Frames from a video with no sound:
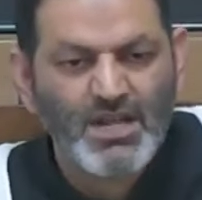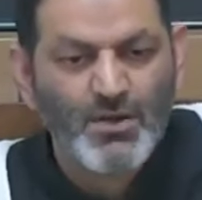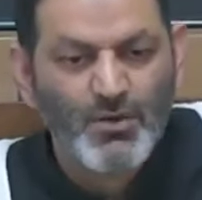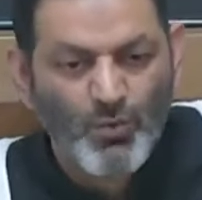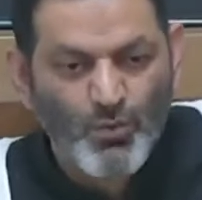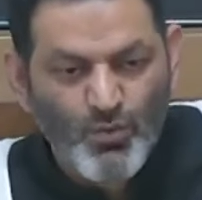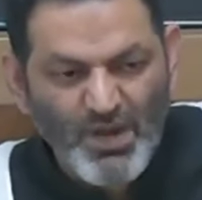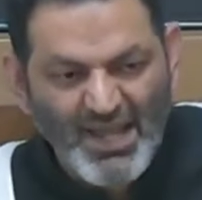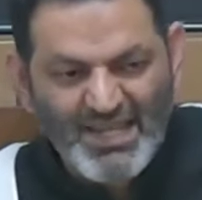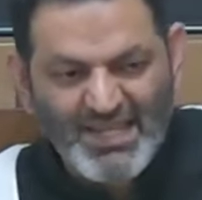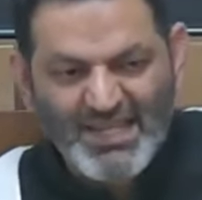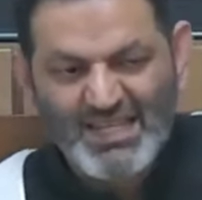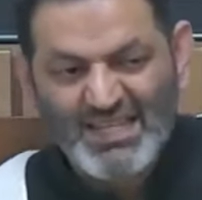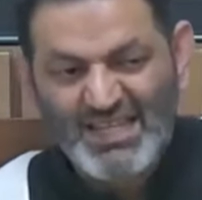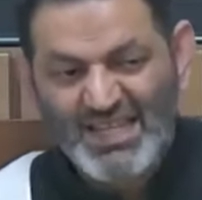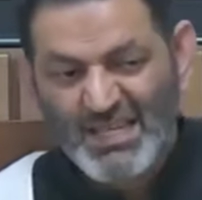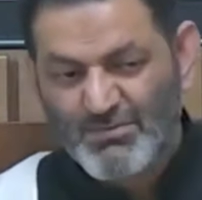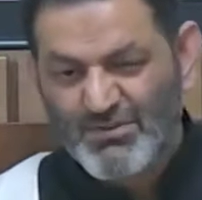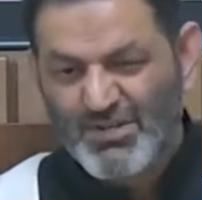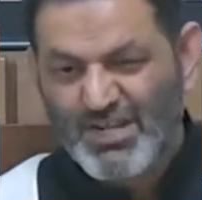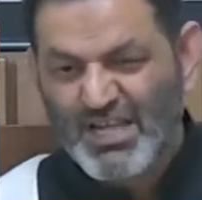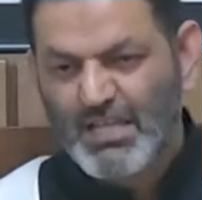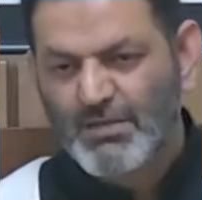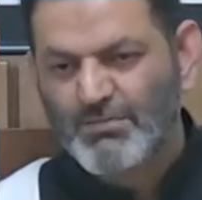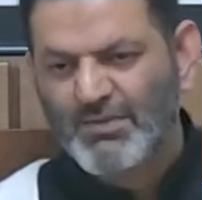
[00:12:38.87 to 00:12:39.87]
When
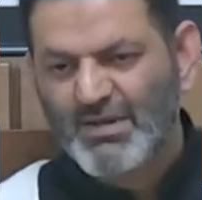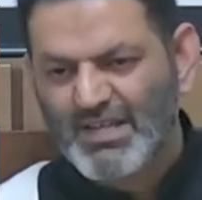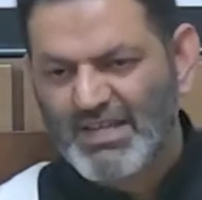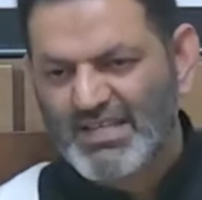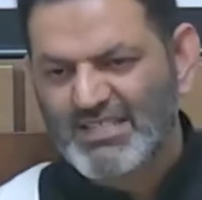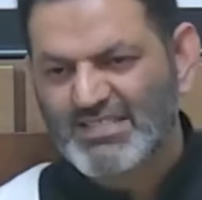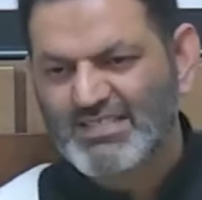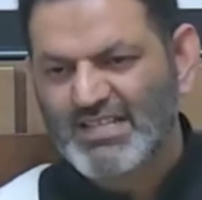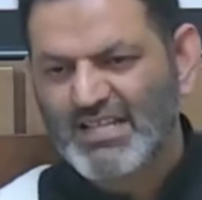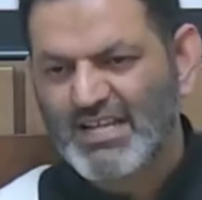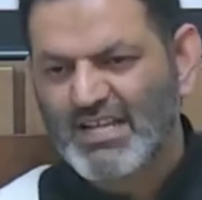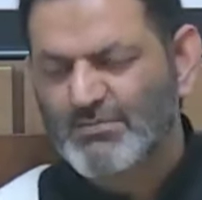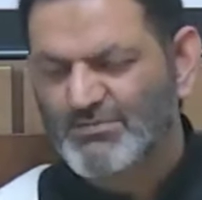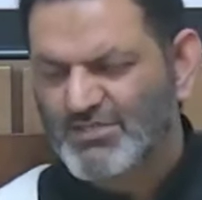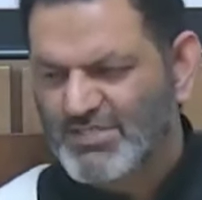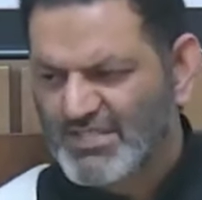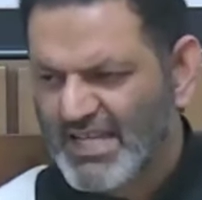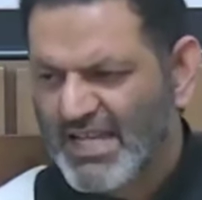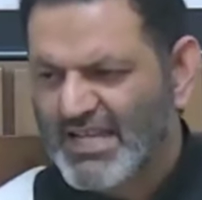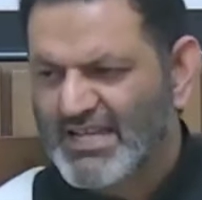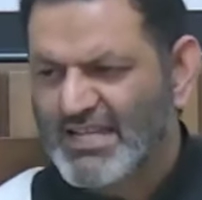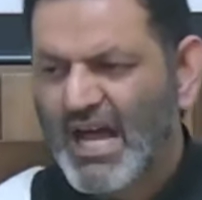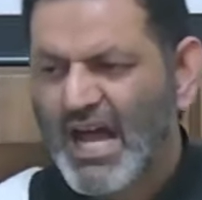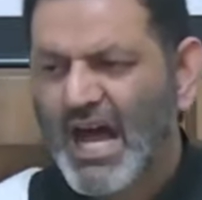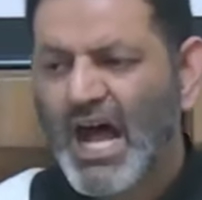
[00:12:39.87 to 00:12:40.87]
Ibrahim alayhi salam
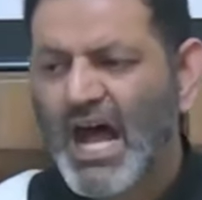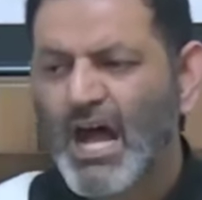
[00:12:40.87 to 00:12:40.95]
said,